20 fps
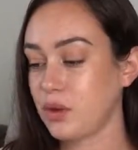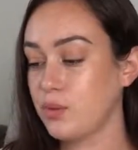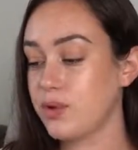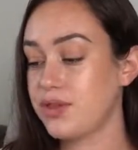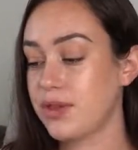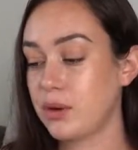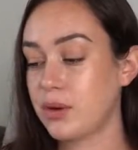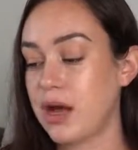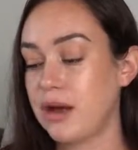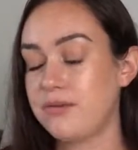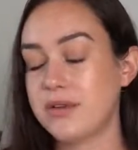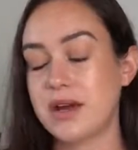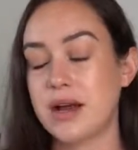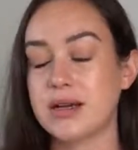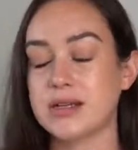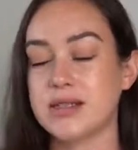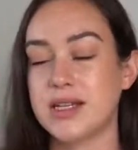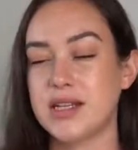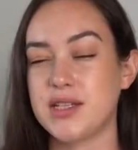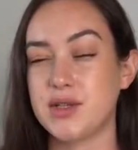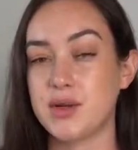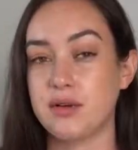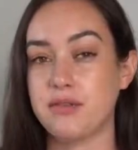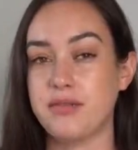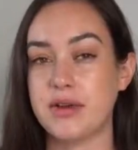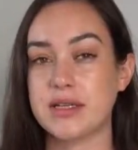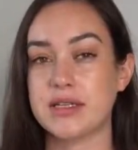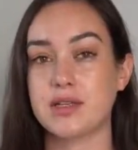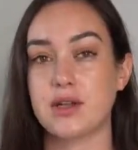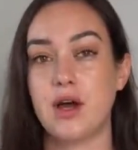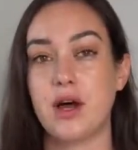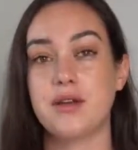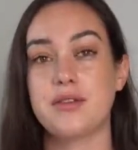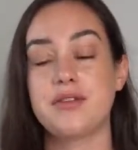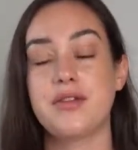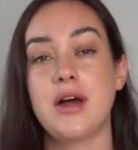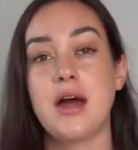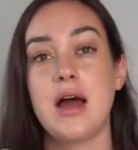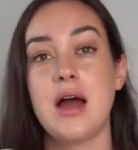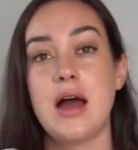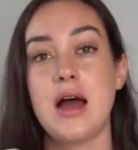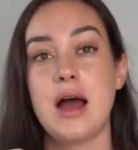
without having access to a face cloth.